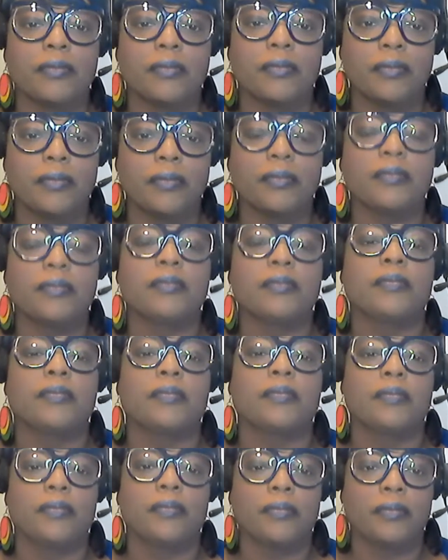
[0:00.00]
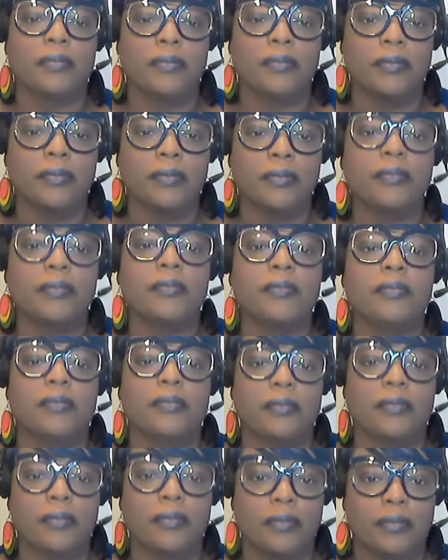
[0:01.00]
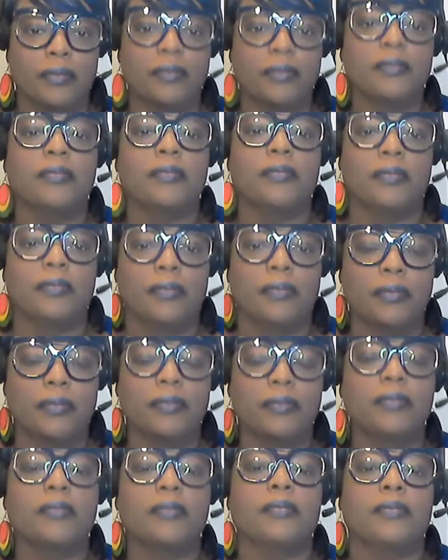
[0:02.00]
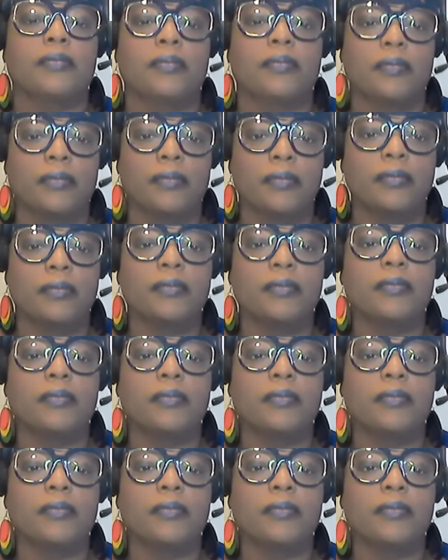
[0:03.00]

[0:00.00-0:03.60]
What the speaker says: This person isn't speaking.